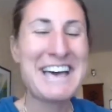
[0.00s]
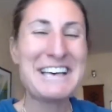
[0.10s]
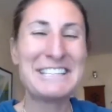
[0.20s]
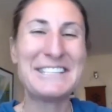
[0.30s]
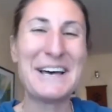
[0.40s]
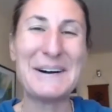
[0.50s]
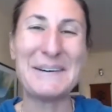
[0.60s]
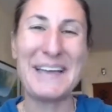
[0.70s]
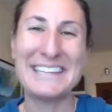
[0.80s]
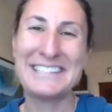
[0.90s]
So
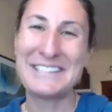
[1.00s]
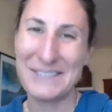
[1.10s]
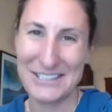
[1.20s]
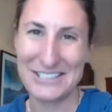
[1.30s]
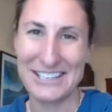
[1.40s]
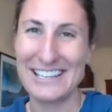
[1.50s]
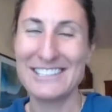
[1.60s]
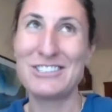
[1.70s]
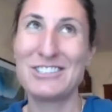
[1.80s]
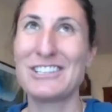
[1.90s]
intuition
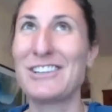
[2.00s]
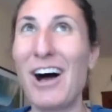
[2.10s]
is just